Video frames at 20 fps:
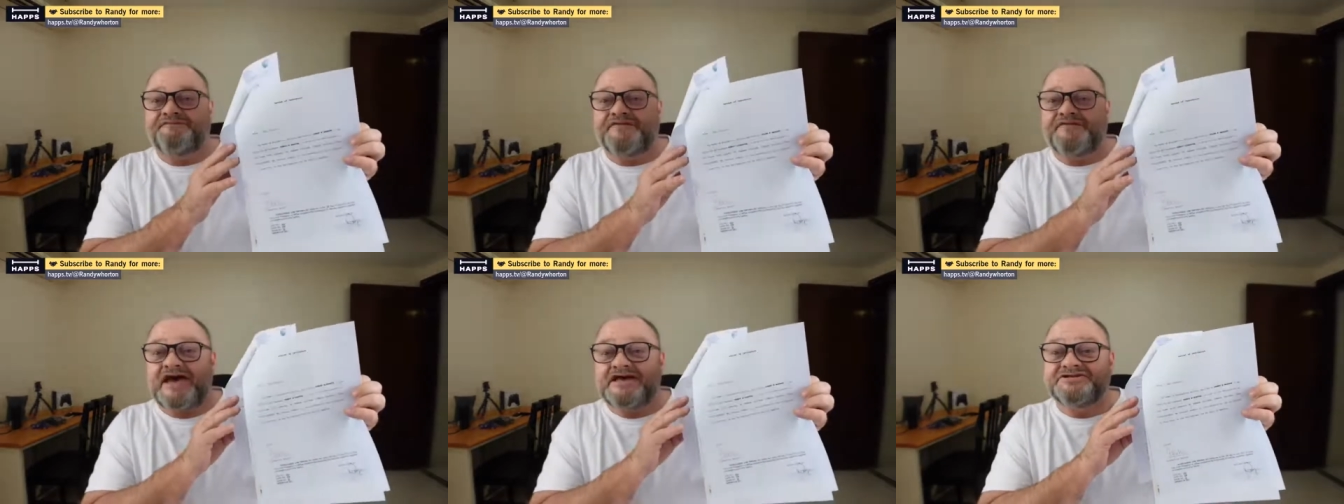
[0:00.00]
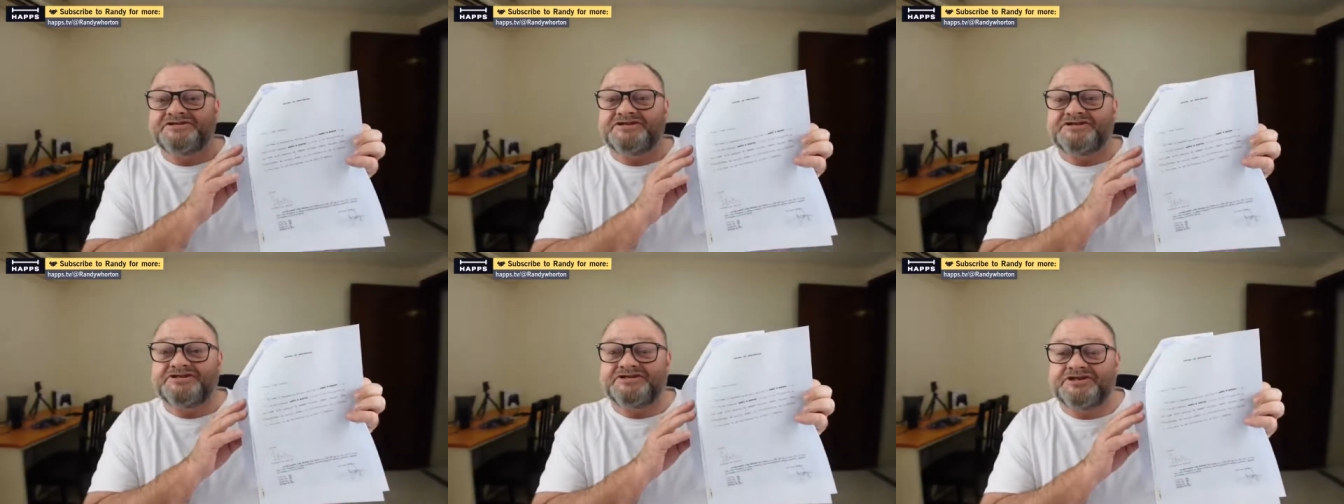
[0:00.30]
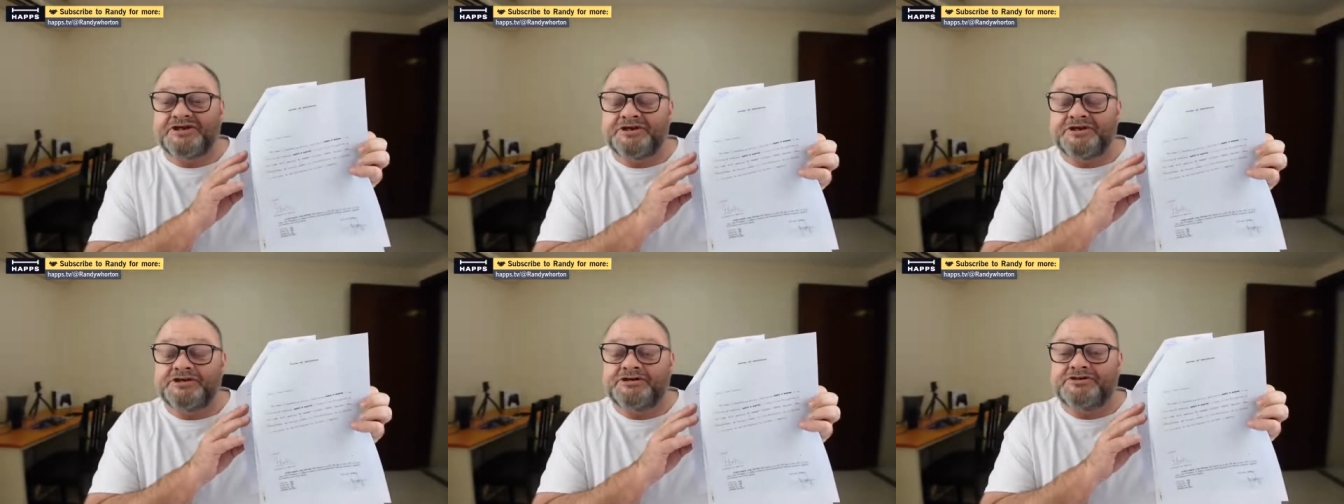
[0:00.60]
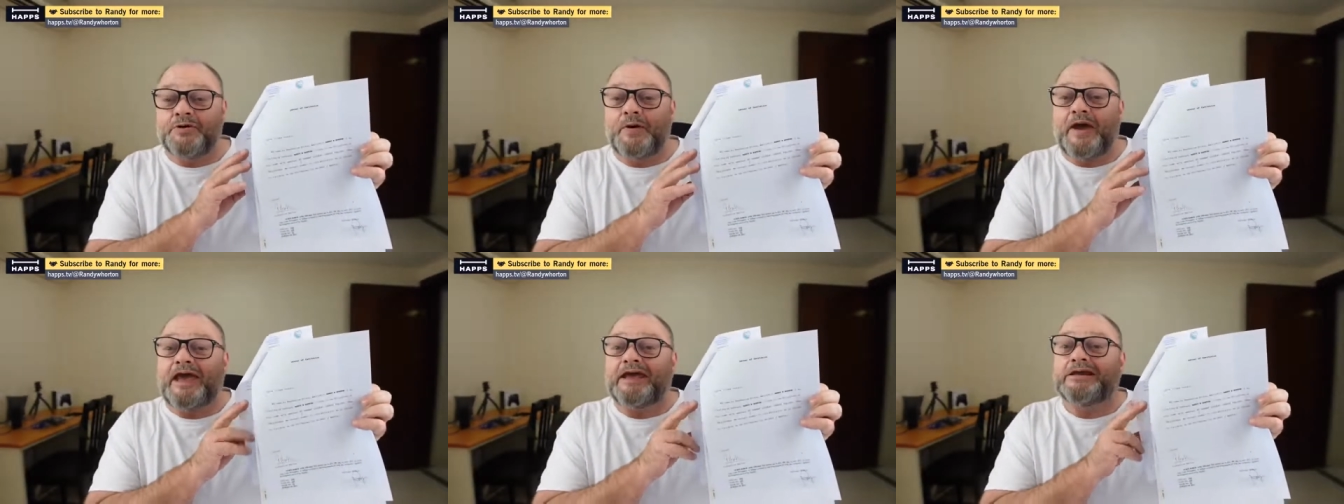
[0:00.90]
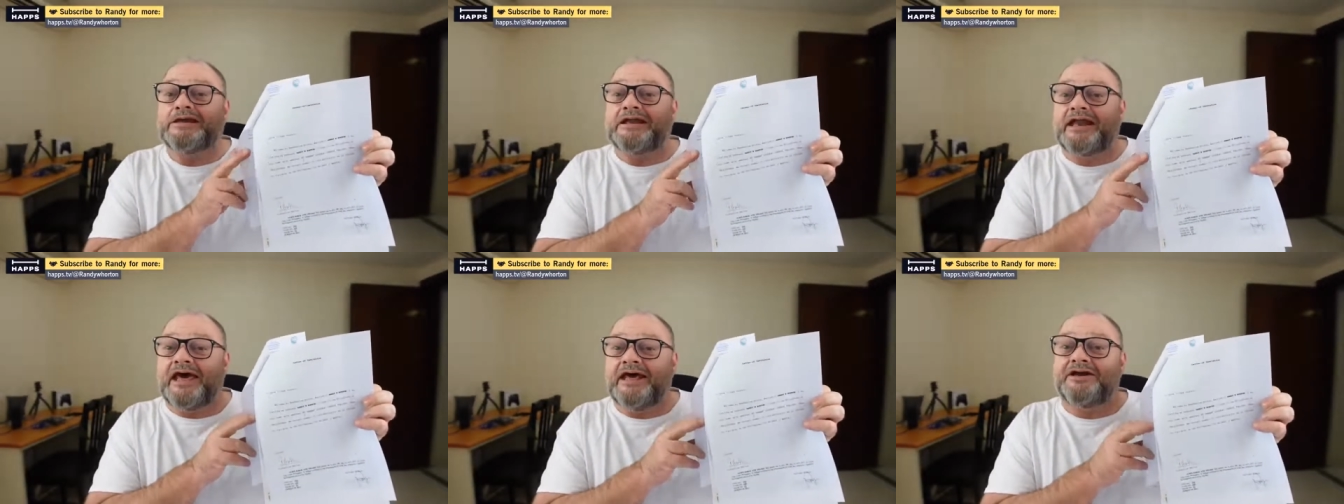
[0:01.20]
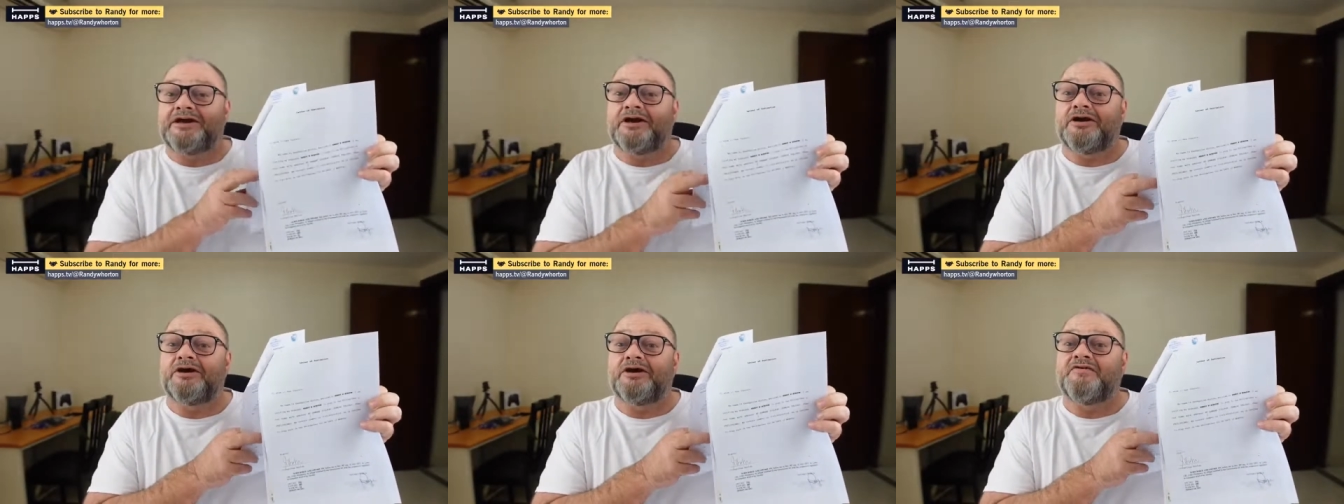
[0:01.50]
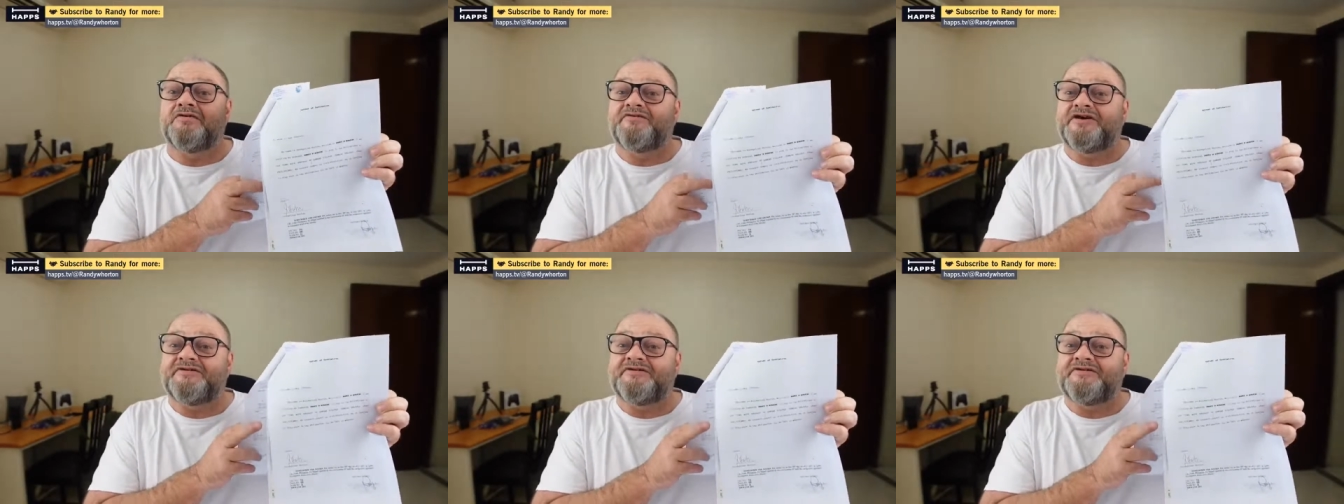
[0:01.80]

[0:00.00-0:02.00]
has to send you a letter of